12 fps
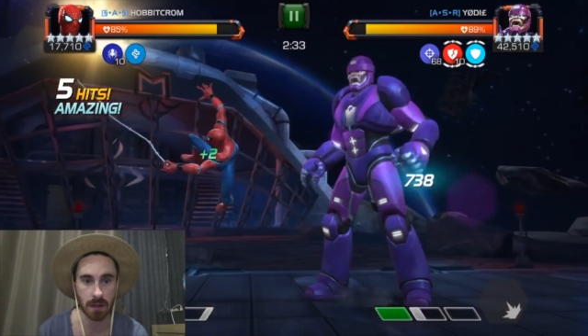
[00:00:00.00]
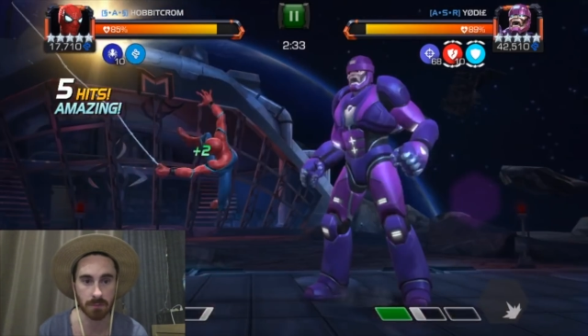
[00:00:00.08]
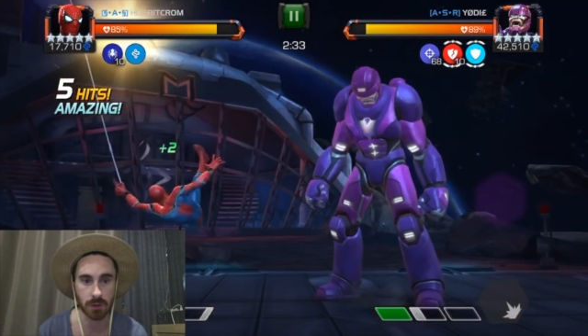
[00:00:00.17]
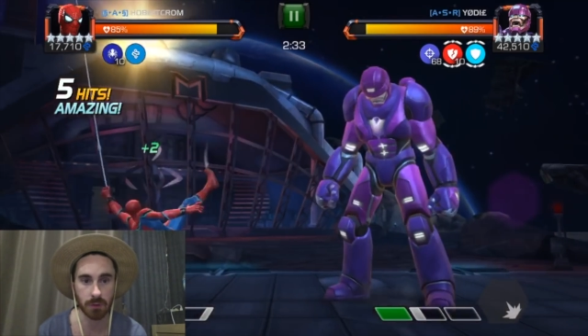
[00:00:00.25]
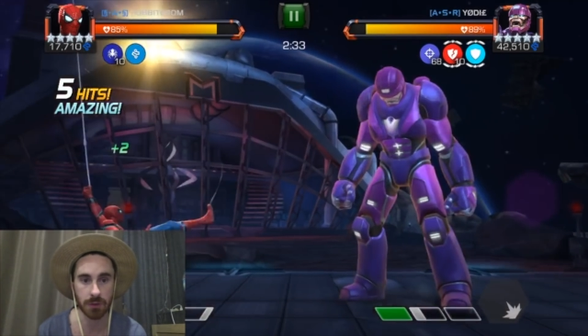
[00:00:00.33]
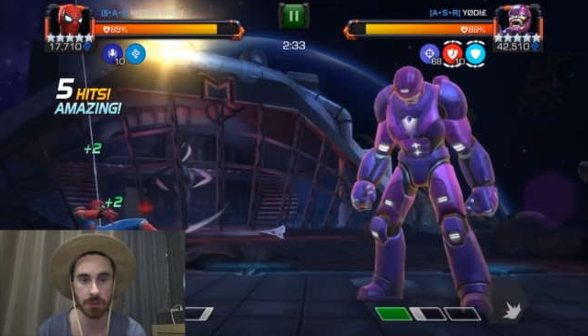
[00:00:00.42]

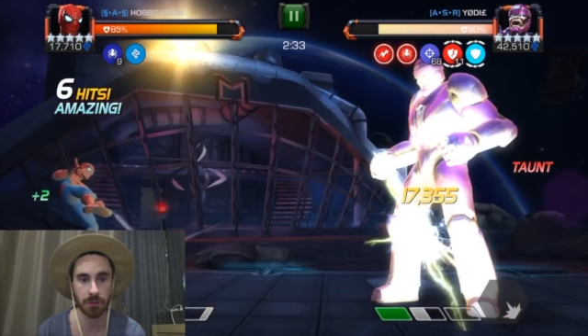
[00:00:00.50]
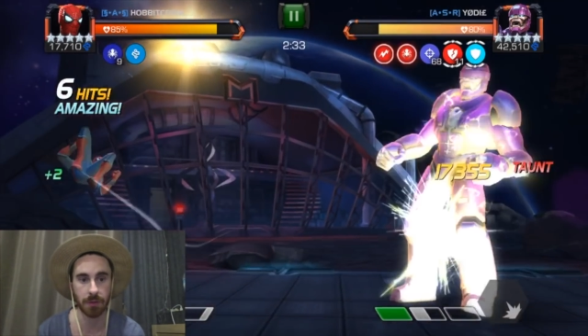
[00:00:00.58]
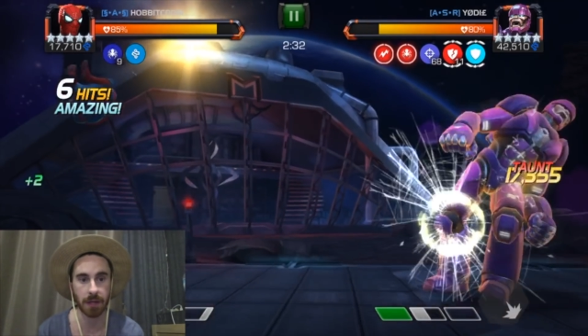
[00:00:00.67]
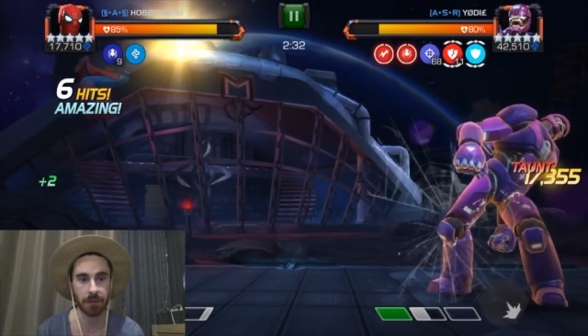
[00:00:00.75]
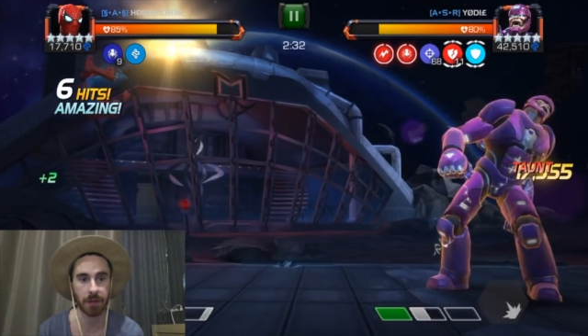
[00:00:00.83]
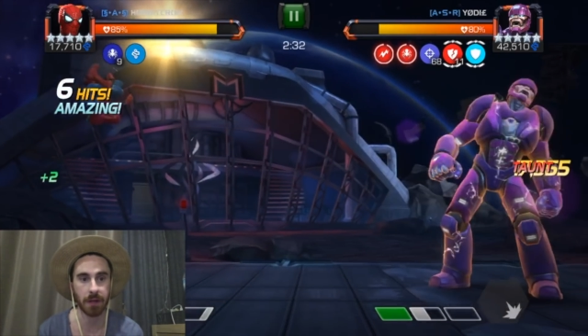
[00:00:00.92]
So we
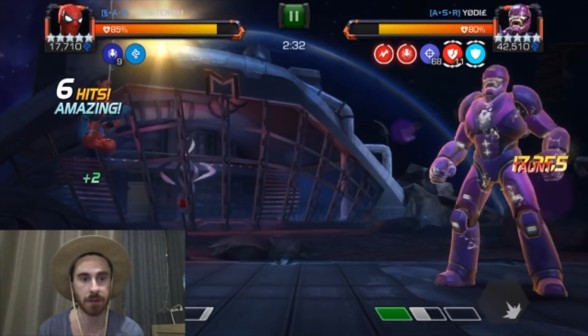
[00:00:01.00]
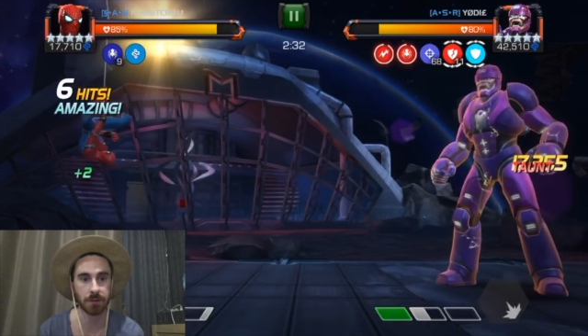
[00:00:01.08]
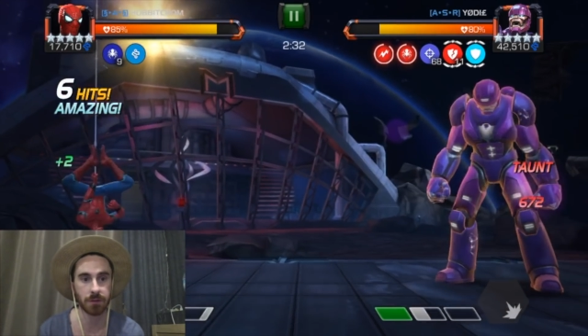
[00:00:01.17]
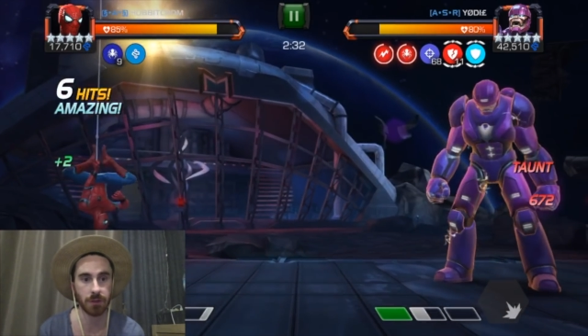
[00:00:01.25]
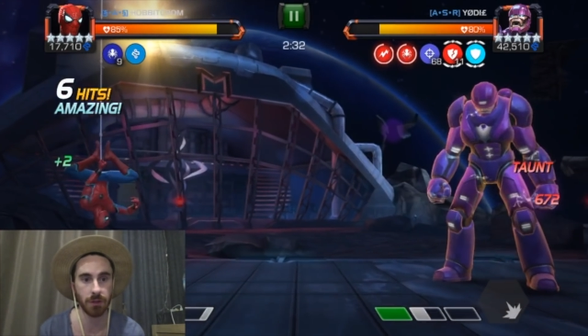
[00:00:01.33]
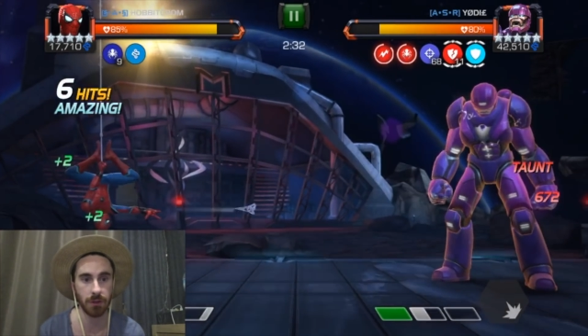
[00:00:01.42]
get the
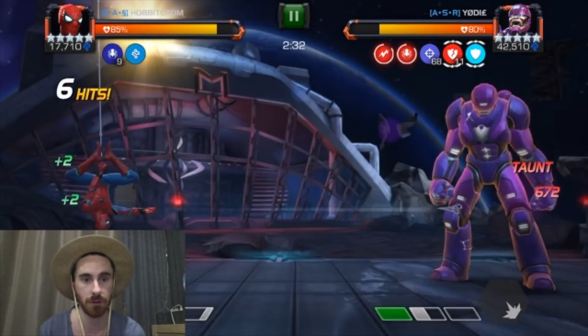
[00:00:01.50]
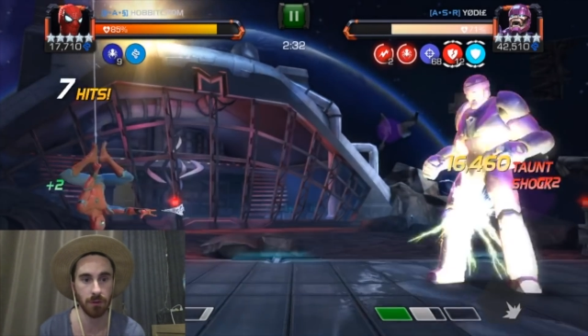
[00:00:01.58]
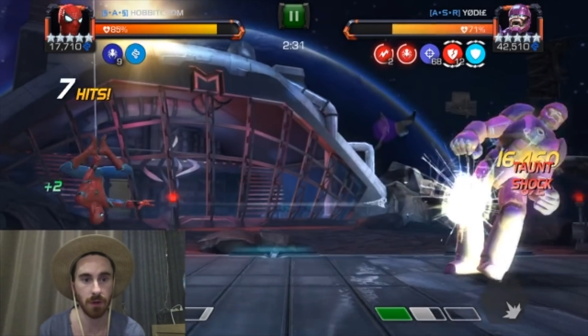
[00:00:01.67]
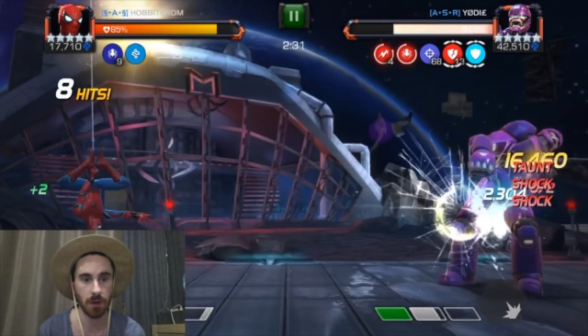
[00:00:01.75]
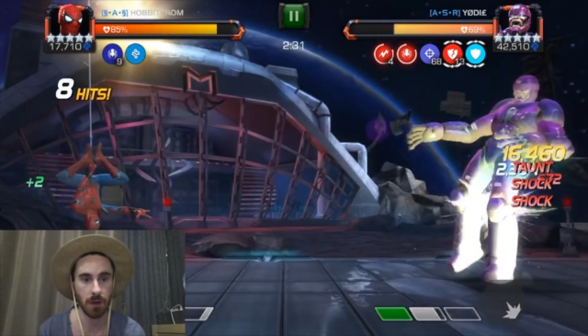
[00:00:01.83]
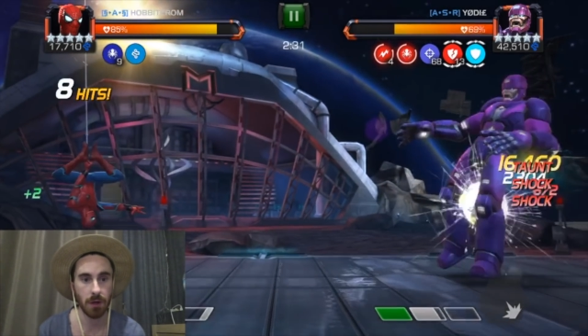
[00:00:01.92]

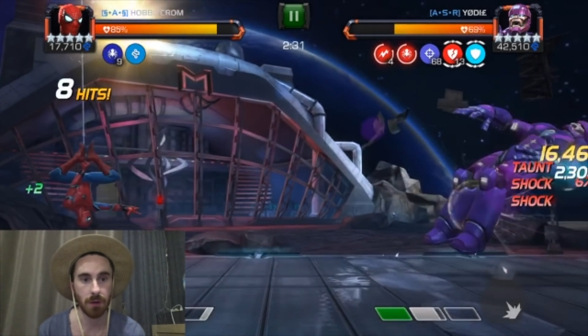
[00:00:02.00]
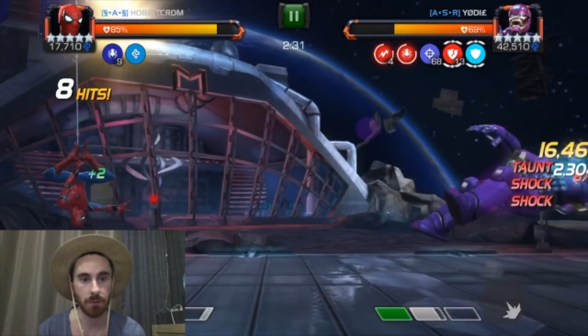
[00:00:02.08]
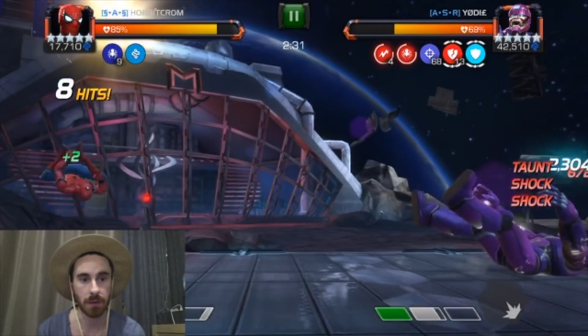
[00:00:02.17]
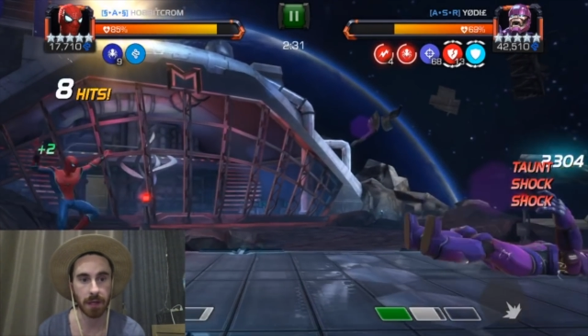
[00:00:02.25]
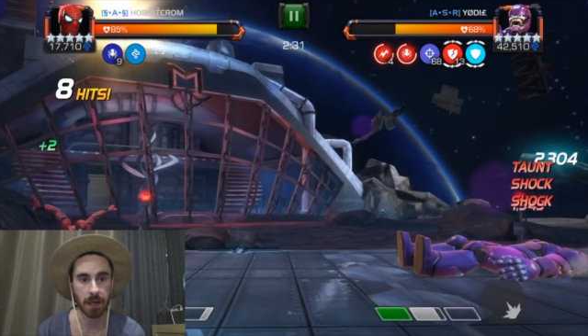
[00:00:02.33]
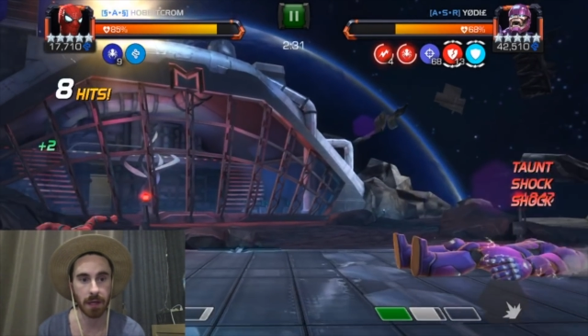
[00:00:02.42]
L2, we
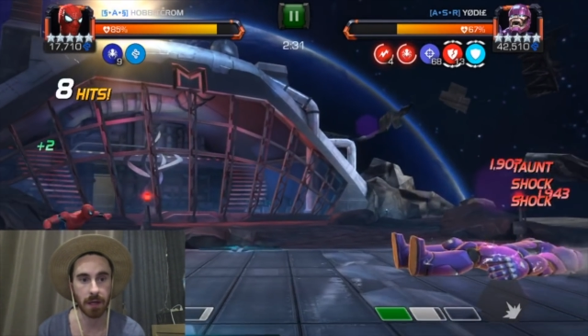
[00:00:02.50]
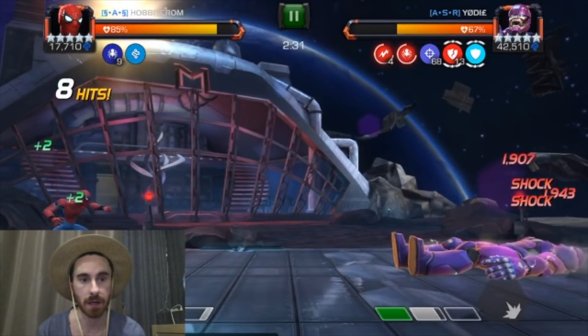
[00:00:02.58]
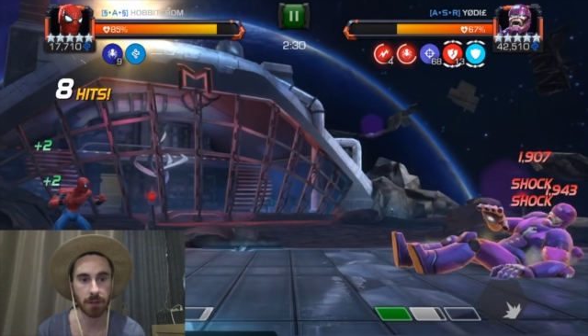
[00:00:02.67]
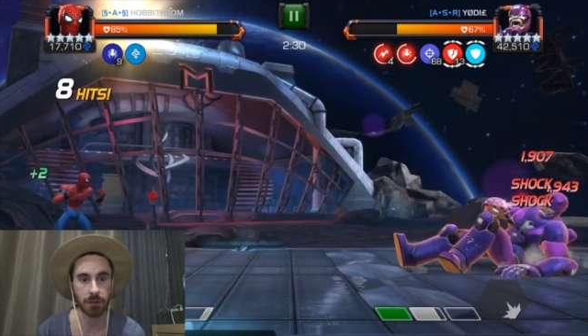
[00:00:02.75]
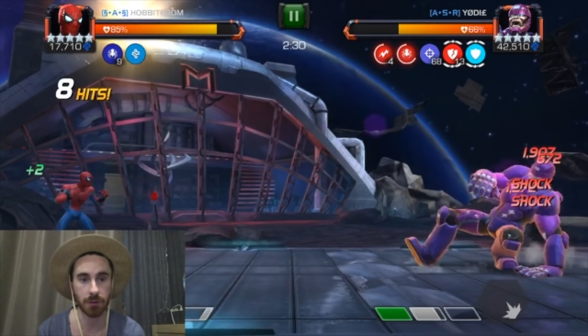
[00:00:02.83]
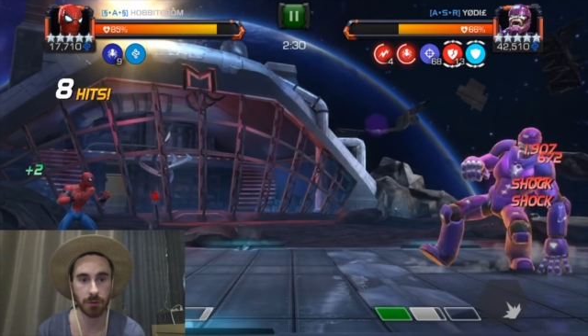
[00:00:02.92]
get
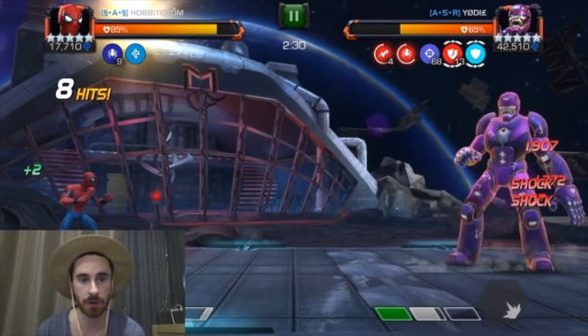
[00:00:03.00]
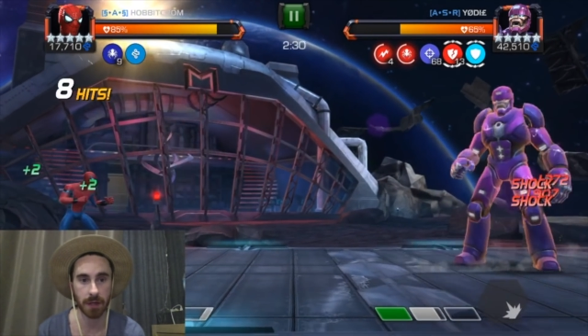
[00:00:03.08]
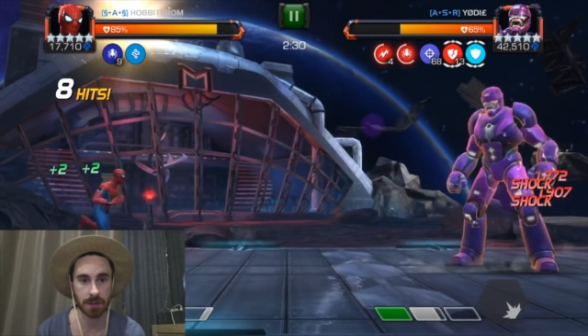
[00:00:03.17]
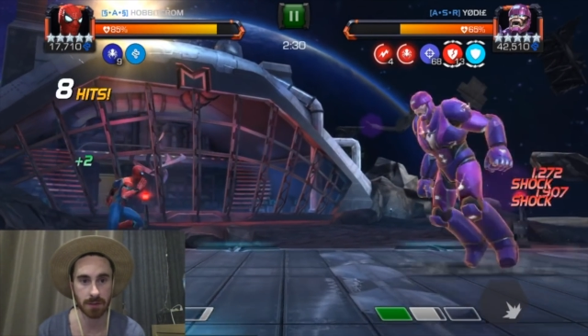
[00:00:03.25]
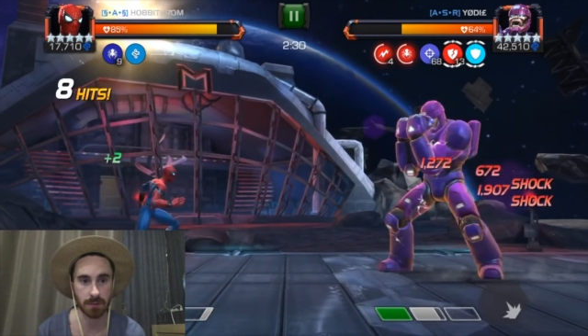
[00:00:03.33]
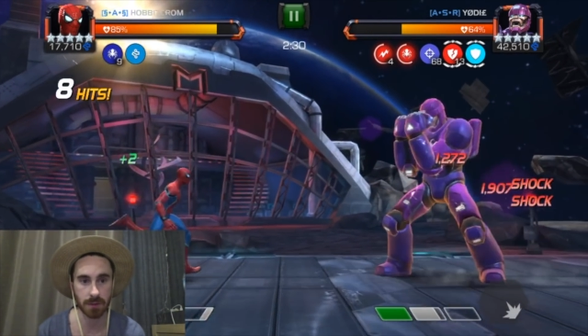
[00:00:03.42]
2
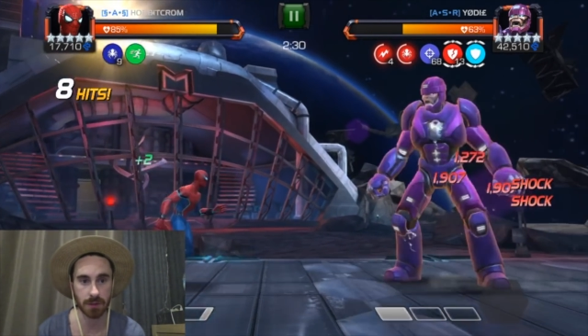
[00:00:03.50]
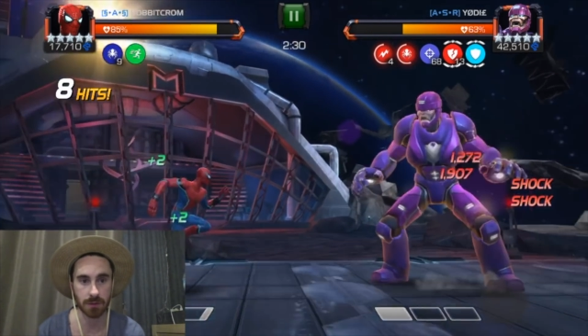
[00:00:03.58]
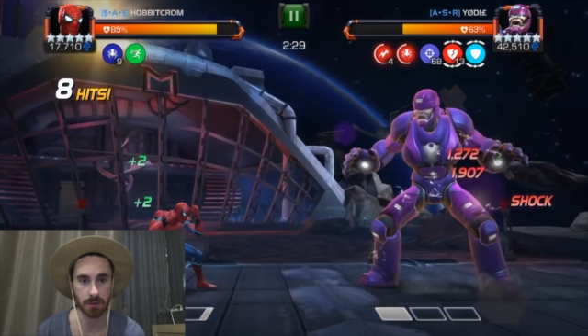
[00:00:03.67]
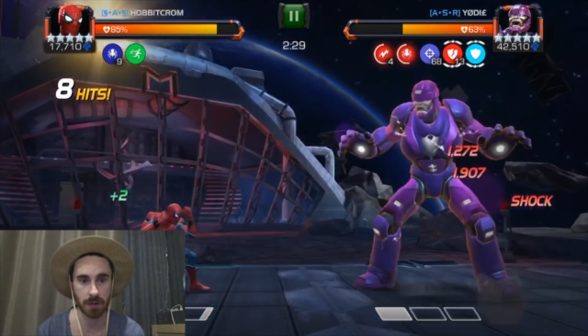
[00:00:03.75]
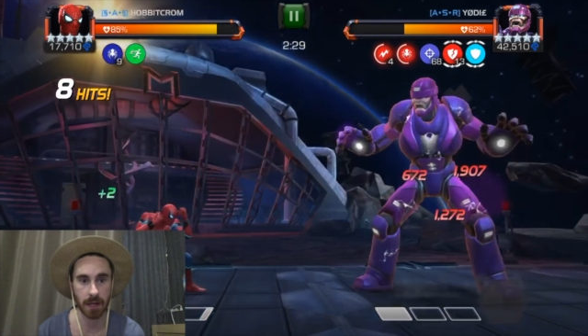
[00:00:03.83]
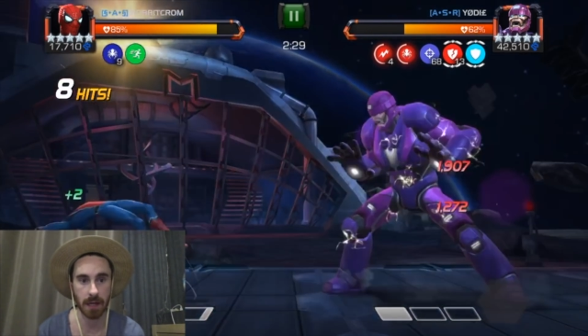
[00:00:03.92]
crits, which is
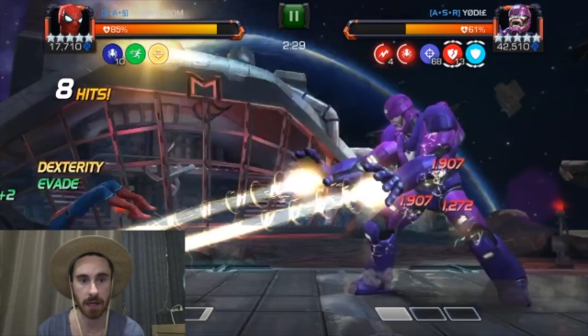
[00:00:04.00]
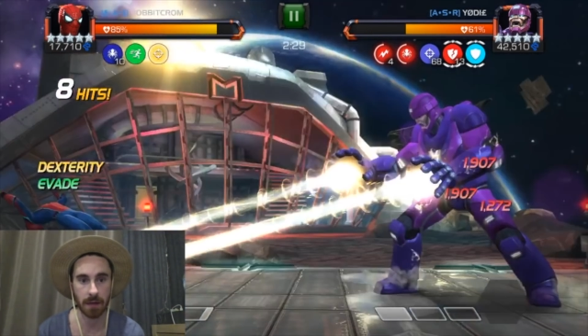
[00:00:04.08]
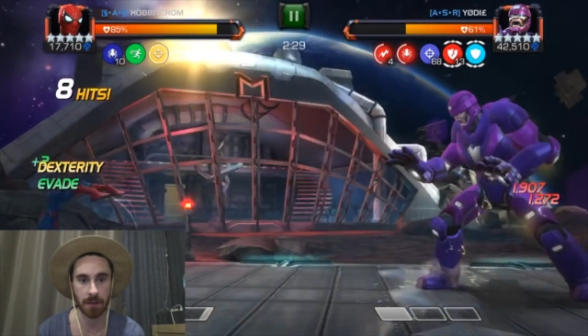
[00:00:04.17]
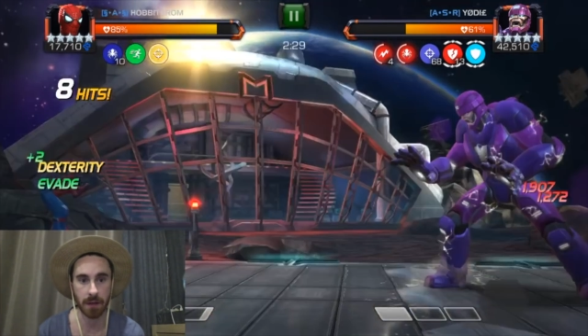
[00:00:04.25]
great, and then